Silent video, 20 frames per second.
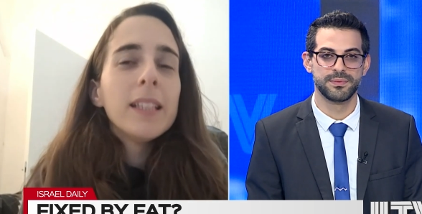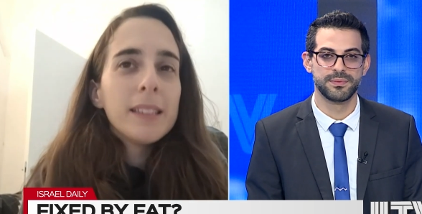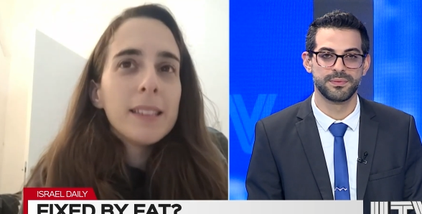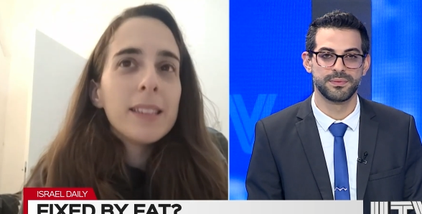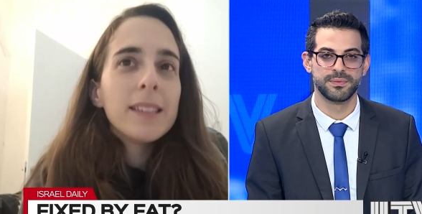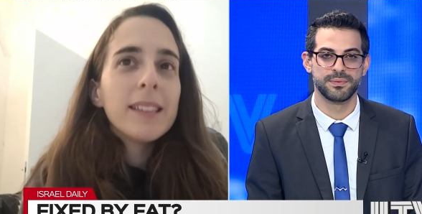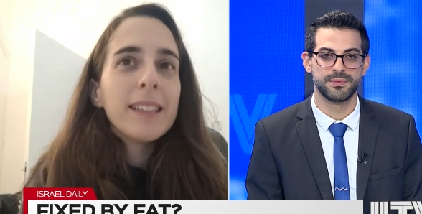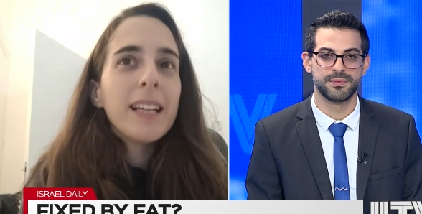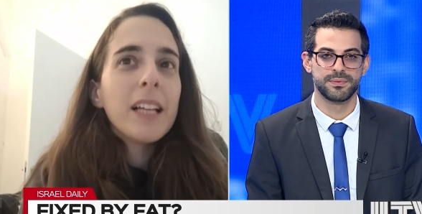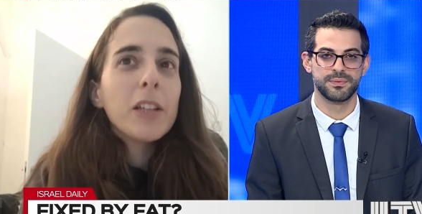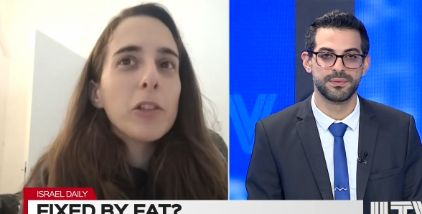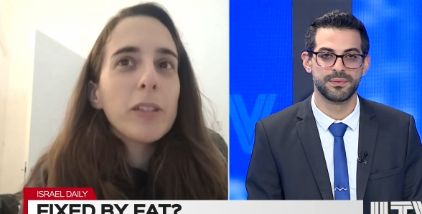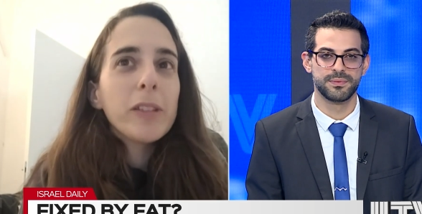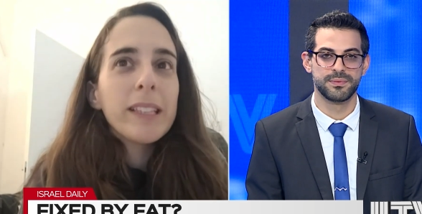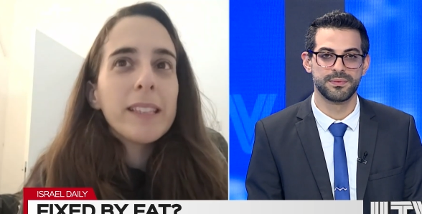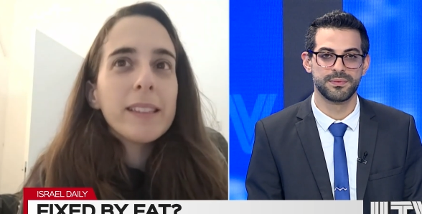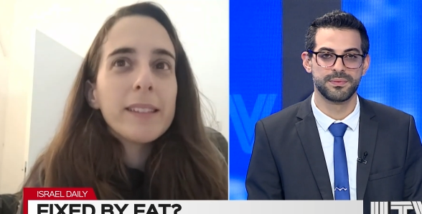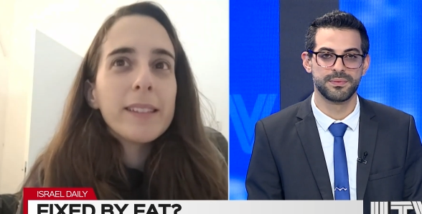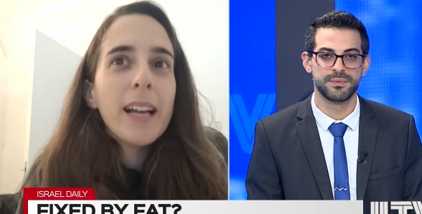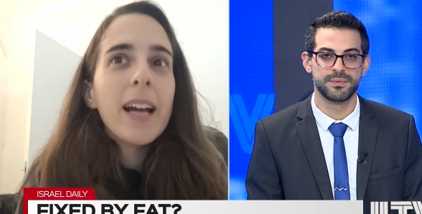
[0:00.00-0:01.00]
Speaker 1: the
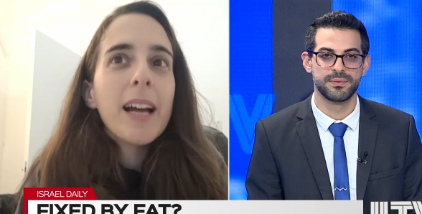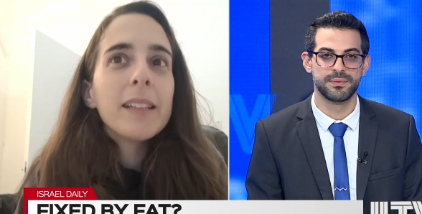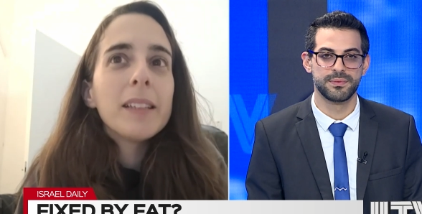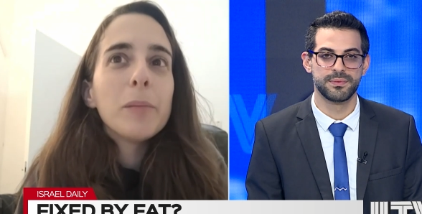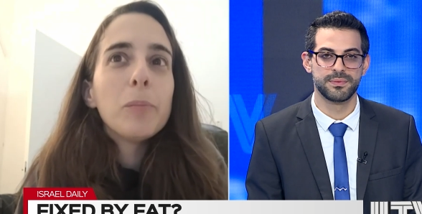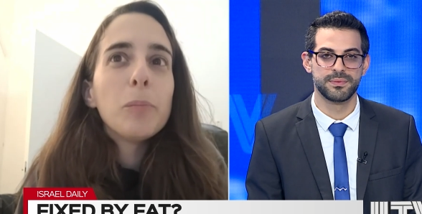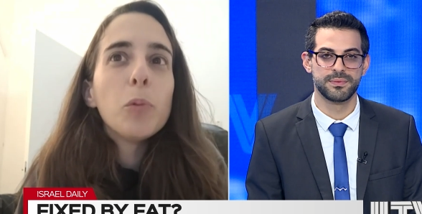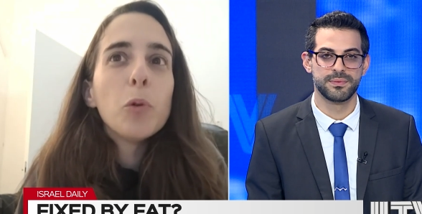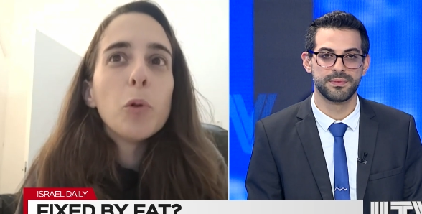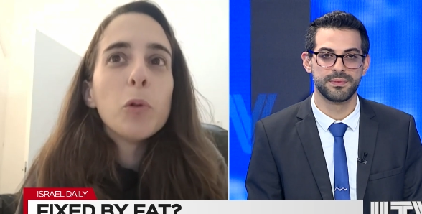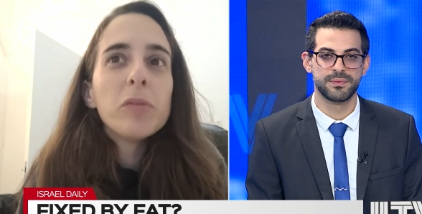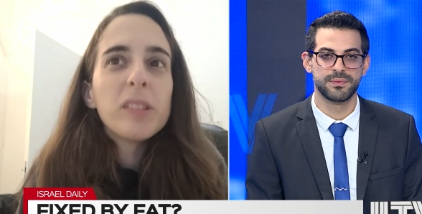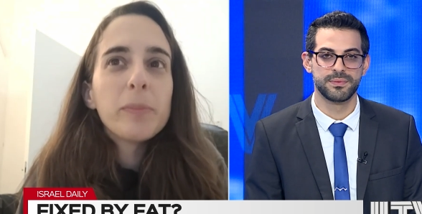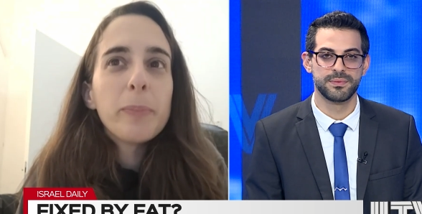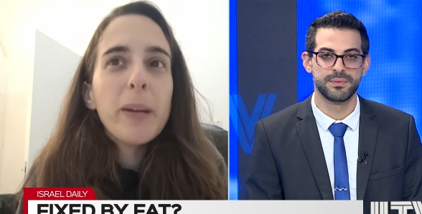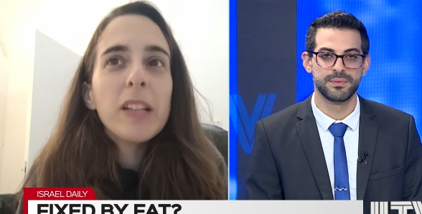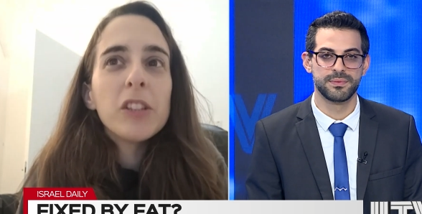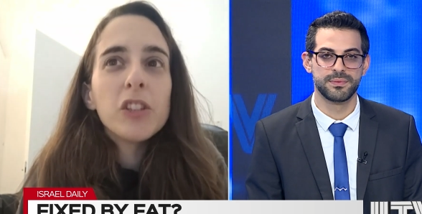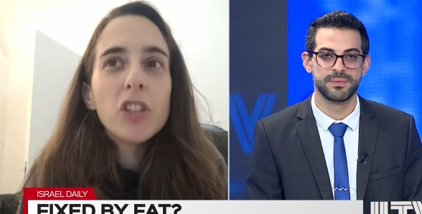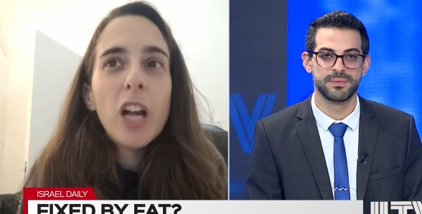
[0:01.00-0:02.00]
ketogenic diet improves
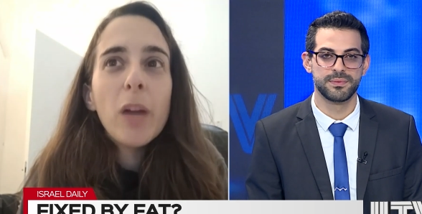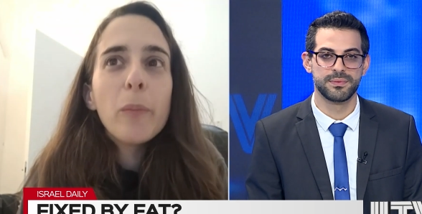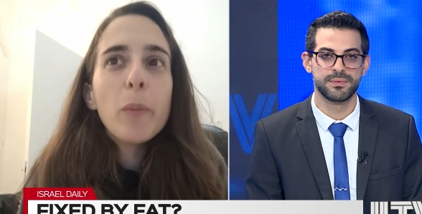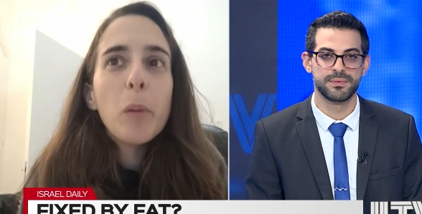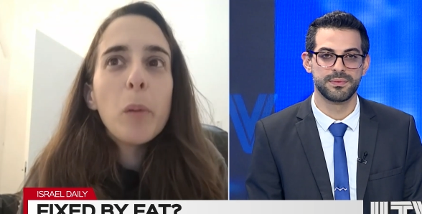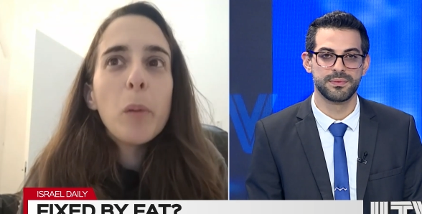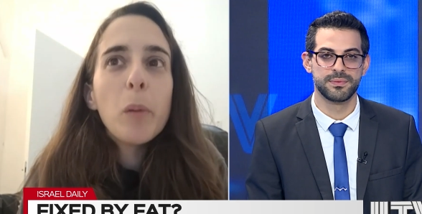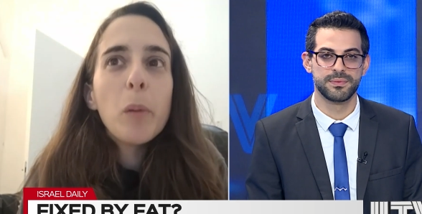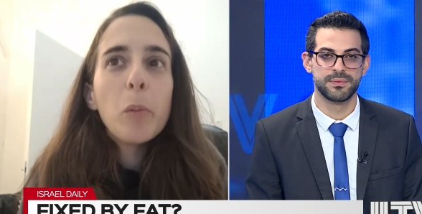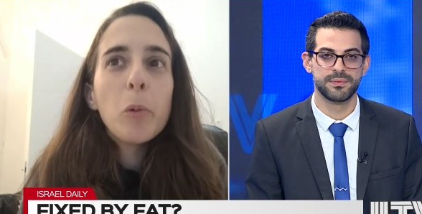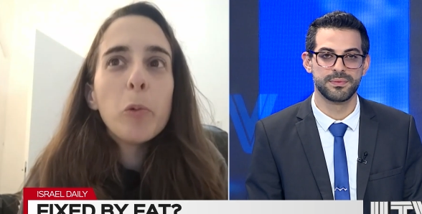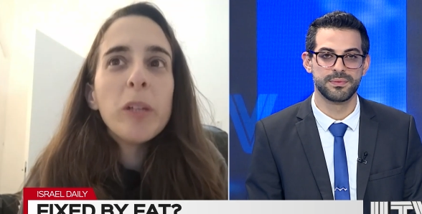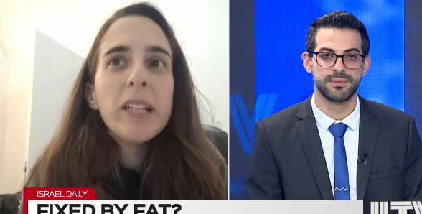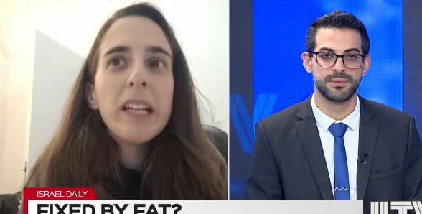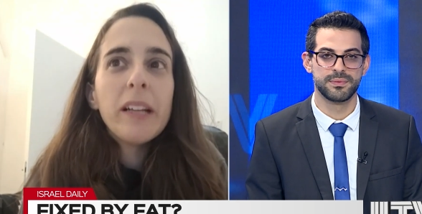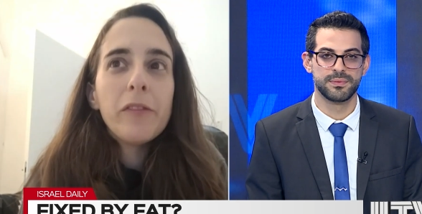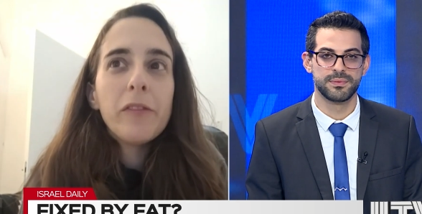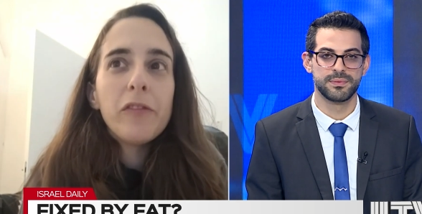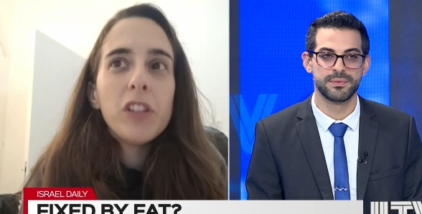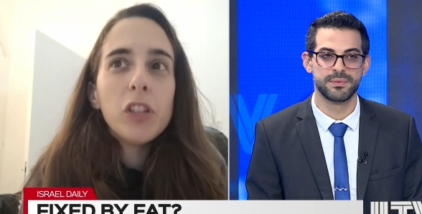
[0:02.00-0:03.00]
spatial
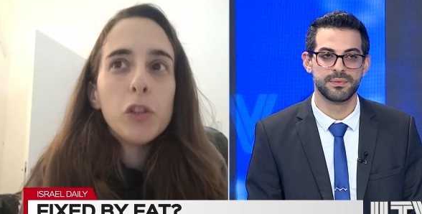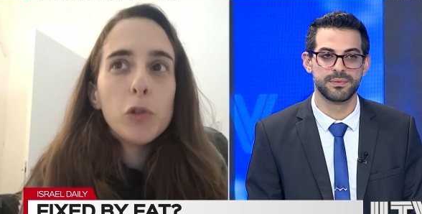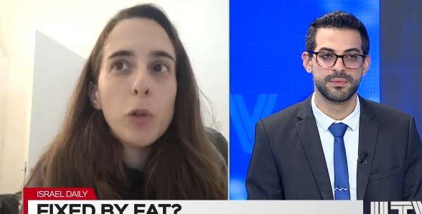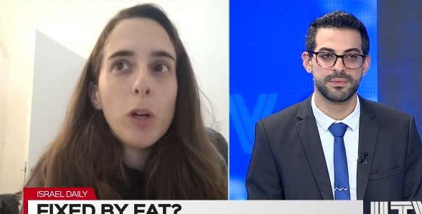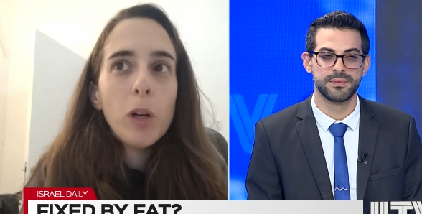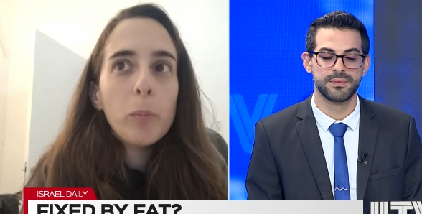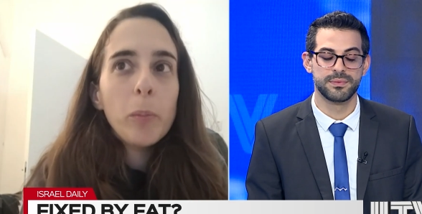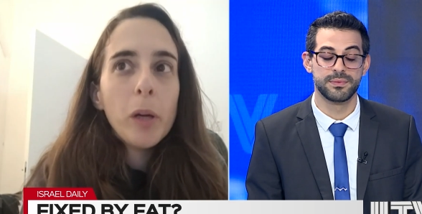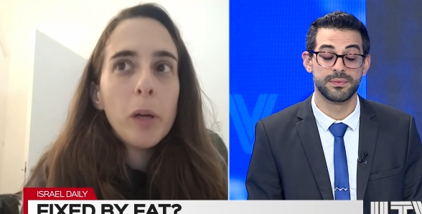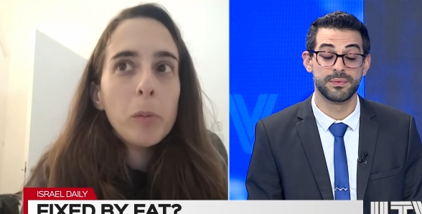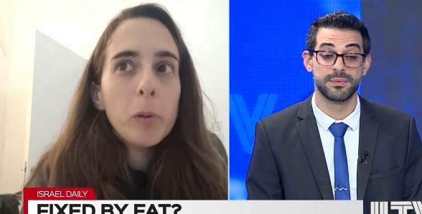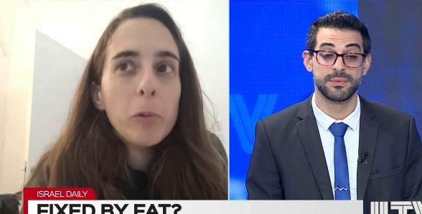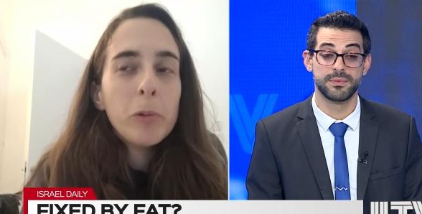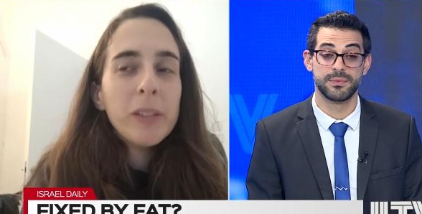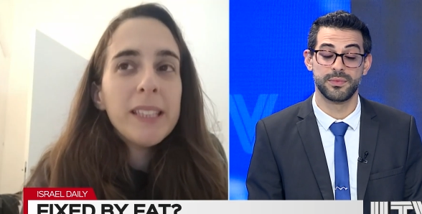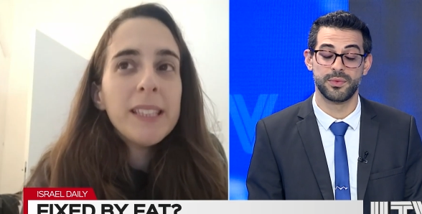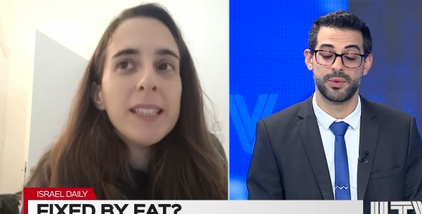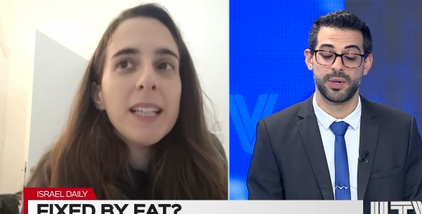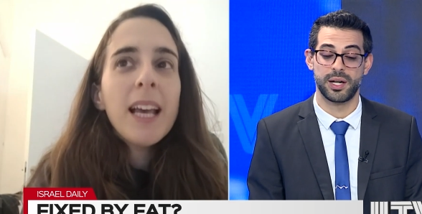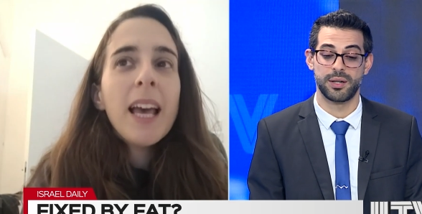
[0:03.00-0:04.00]
memory and visual
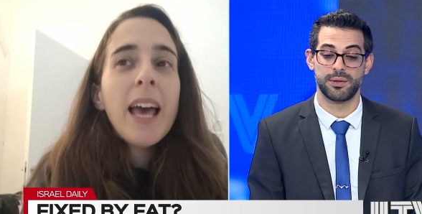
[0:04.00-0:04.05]
memory,